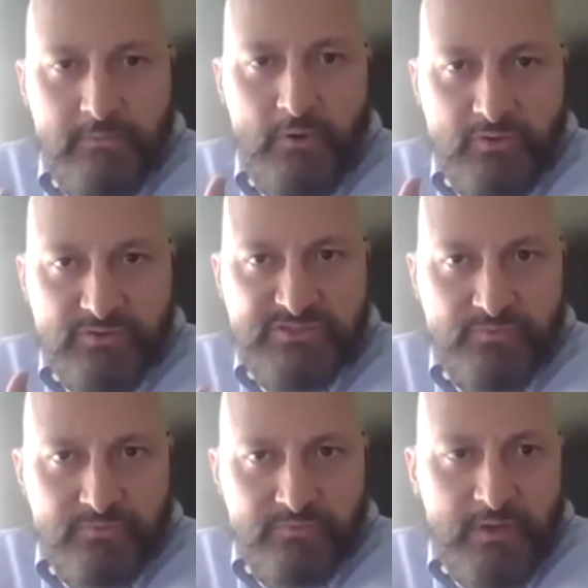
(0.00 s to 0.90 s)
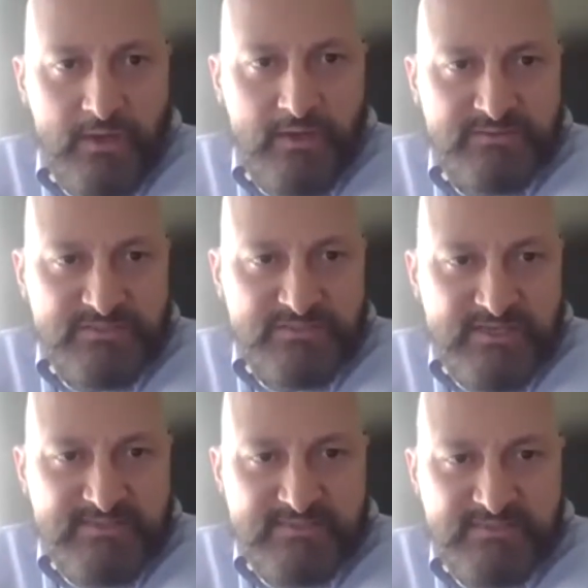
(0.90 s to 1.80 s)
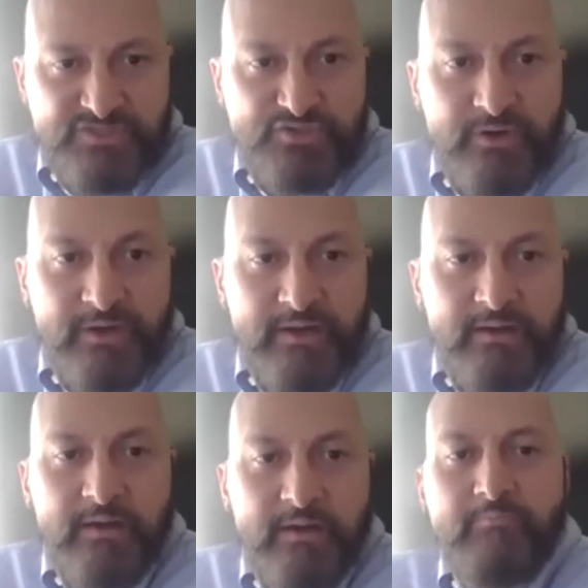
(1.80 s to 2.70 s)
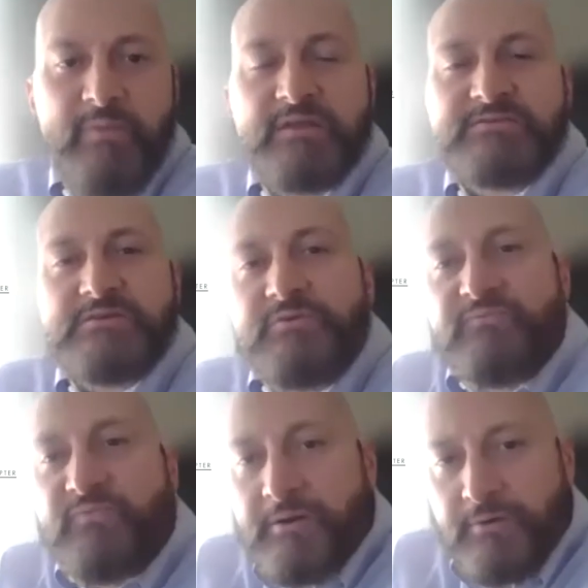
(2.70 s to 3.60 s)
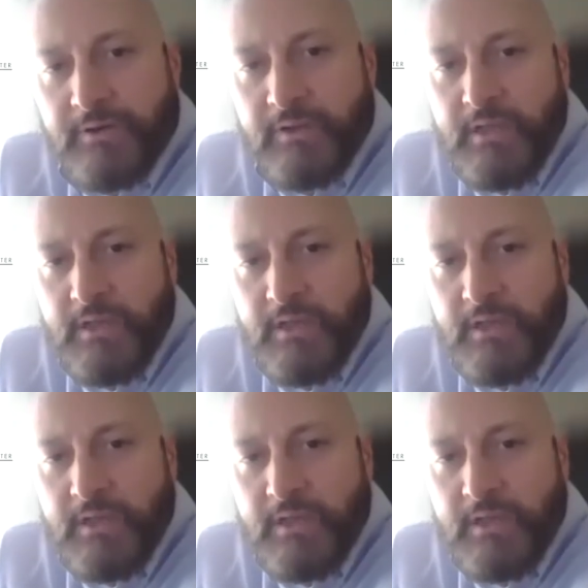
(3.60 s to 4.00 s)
also suggest is joining a military veteran